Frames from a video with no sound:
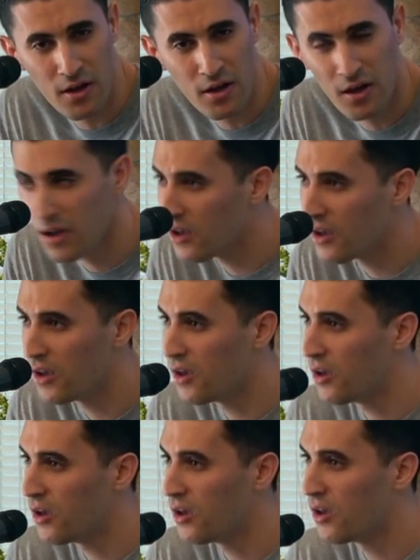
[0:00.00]

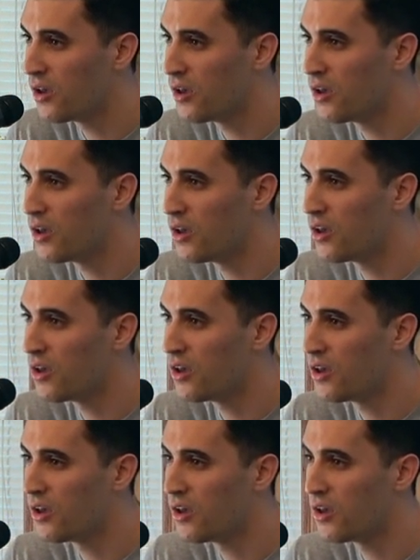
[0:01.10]

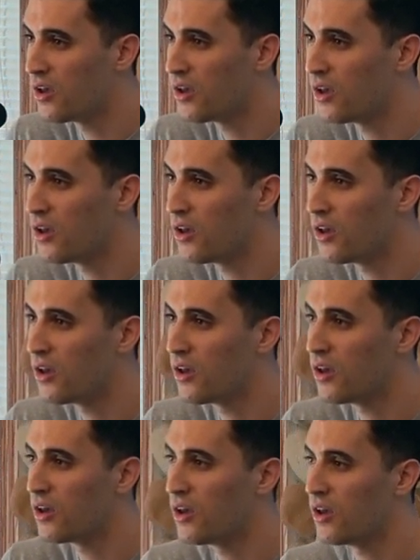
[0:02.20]

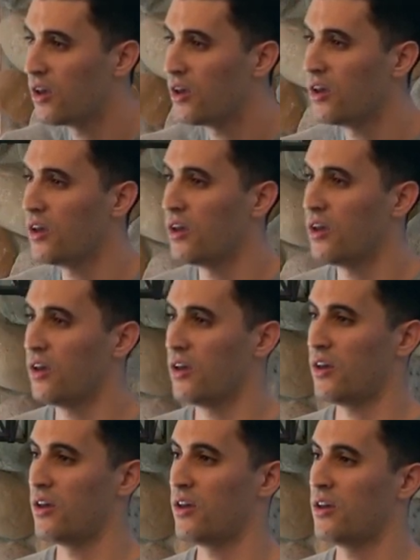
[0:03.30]

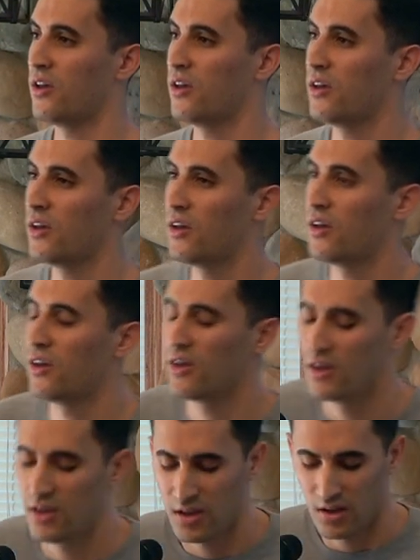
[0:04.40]

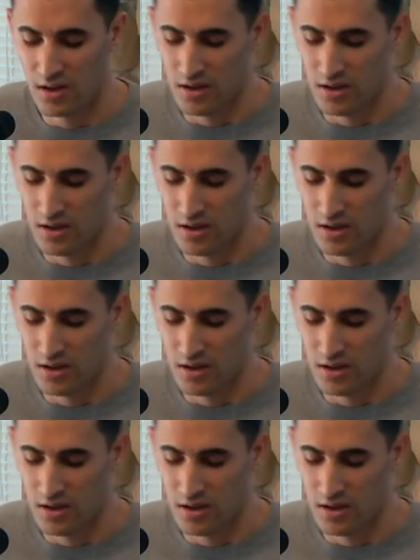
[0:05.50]
No one is speaking in this clip.